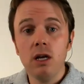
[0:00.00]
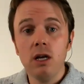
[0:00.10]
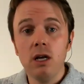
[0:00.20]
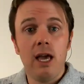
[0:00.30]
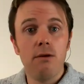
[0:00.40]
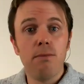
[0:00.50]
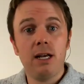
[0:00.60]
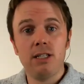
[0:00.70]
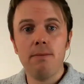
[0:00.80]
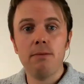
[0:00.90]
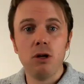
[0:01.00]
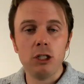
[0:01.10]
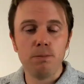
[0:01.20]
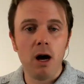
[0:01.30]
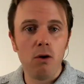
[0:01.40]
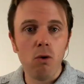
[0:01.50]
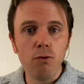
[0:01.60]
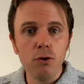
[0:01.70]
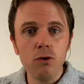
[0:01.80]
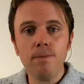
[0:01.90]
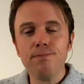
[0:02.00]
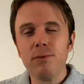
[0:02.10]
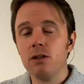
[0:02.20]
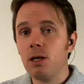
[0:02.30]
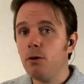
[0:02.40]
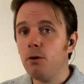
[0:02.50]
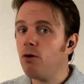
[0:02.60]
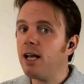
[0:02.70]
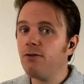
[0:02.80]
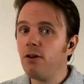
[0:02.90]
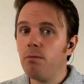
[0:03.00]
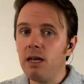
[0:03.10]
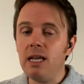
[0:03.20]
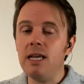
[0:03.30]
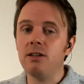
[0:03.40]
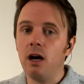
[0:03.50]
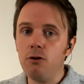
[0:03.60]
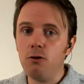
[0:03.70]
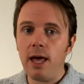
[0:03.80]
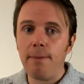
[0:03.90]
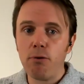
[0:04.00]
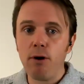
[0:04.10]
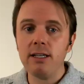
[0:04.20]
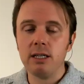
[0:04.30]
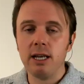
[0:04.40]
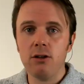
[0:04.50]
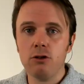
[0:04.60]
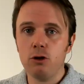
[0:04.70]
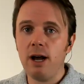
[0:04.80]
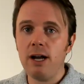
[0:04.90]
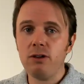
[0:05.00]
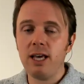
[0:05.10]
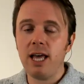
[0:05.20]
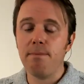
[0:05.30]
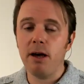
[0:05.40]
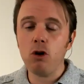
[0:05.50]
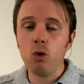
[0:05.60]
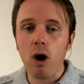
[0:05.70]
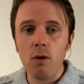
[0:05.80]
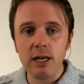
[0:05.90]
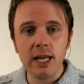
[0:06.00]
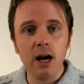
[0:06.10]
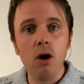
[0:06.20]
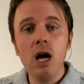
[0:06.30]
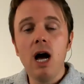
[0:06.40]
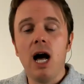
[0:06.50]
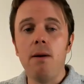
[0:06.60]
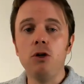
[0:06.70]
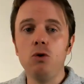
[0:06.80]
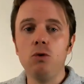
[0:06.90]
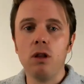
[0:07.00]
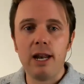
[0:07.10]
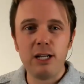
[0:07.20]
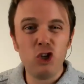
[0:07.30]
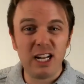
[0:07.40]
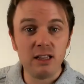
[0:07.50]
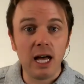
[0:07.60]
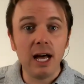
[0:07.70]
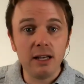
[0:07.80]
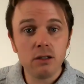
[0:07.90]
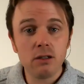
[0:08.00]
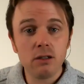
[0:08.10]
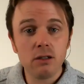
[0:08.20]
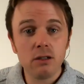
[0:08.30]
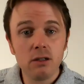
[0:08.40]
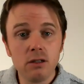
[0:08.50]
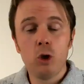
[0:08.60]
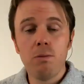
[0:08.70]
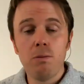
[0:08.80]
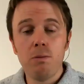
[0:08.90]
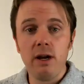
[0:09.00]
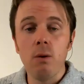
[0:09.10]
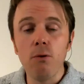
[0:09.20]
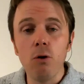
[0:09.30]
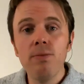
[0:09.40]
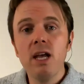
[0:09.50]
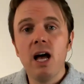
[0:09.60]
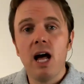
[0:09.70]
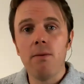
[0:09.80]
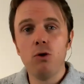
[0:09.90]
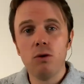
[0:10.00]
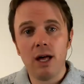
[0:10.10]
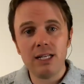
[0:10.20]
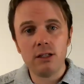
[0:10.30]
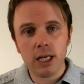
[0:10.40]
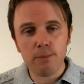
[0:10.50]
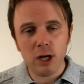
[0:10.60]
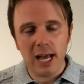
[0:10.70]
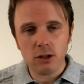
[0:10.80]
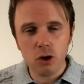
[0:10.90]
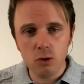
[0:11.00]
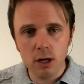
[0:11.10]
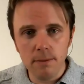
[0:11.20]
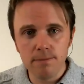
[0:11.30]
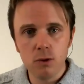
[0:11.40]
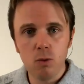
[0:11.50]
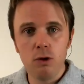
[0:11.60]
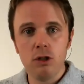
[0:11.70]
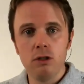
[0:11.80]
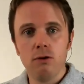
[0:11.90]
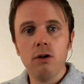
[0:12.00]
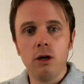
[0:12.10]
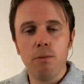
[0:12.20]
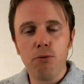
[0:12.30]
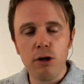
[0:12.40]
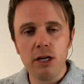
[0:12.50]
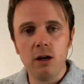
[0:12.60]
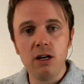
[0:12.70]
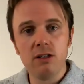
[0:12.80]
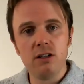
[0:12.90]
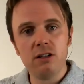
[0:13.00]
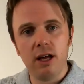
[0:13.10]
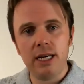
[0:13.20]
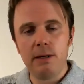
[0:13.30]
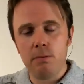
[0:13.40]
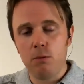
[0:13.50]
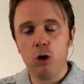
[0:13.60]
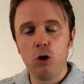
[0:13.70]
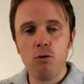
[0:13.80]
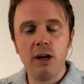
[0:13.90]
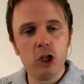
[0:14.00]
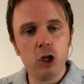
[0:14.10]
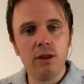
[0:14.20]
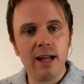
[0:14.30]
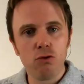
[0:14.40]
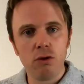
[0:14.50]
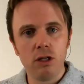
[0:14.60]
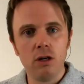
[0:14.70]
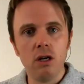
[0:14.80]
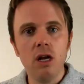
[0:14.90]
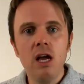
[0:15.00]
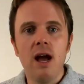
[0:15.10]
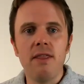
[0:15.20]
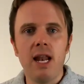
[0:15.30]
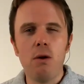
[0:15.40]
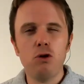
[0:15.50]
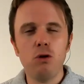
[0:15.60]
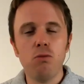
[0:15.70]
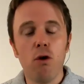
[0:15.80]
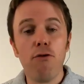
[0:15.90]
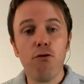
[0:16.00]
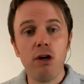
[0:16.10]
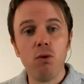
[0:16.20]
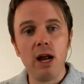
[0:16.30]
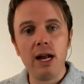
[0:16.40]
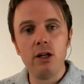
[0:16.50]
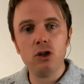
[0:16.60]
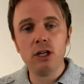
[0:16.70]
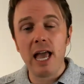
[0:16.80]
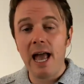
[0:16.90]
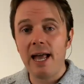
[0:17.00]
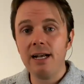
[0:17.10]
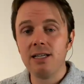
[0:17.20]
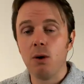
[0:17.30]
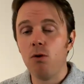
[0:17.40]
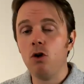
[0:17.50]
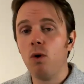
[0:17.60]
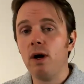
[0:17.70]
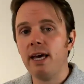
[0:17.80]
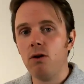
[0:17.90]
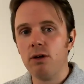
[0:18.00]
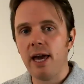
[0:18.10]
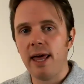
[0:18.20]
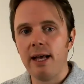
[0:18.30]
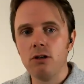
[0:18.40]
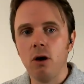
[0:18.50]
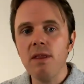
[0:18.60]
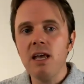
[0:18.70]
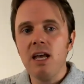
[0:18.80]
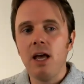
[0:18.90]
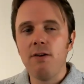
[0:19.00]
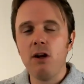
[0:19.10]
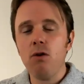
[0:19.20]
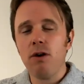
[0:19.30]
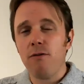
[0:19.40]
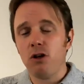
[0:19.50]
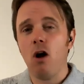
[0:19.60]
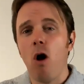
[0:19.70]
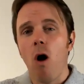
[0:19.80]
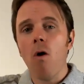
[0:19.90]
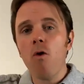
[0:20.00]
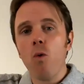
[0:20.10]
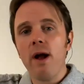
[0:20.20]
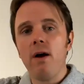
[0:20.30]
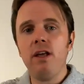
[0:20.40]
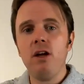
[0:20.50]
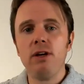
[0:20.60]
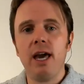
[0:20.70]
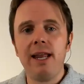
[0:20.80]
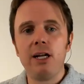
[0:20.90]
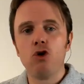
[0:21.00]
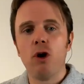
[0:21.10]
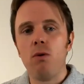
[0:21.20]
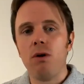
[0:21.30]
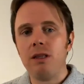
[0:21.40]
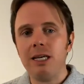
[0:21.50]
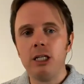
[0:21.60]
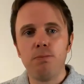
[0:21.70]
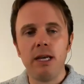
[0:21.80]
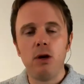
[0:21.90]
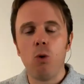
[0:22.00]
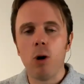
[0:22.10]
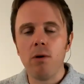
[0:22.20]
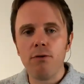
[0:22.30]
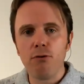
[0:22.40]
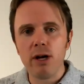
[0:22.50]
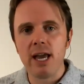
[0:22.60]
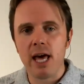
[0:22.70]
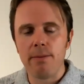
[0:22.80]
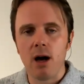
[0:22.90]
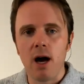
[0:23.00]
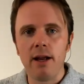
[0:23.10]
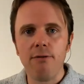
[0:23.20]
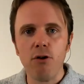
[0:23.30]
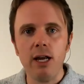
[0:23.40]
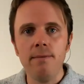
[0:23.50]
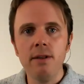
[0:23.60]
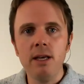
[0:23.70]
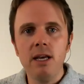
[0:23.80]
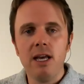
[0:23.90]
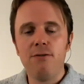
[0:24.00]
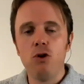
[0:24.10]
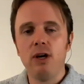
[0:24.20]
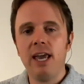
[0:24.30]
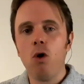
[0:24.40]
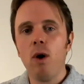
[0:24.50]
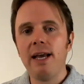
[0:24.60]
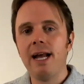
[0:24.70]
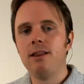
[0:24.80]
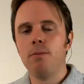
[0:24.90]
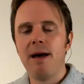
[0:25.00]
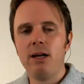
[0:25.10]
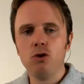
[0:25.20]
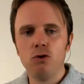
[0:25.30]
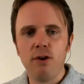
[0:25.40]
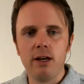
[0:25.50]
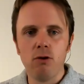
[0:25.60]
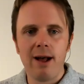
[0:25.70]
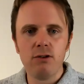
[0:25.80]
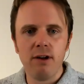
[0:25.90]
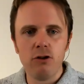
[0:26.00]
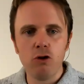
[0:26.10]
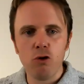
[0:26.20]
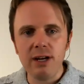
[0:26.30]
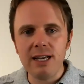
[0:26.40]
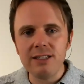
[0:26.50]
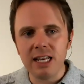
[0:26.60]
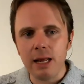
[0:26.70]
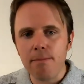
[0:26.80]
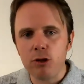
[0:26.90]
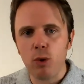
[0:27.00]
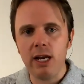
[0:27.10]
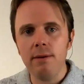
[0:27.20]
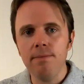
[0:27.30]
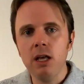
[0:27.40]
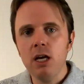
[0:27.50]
And because Amazon's bought Whole Foods, some of their grass-fed meat is under that price now. So you actually have better quality now. I would do a lot of chicken thighs, which would be very helpful. I would do a lot of skipjack tuna, which is, you know, pretty good because the selenium to mercury ratio, and that's really good. And then I would do more free range eggs. I wouldn't quite get organic. So if you don't, if you're not all the way on the organic, try to at least be hormone free, antibiotic free, if you can't quite get the pasture-fed, grass-fed. So there is an in-between.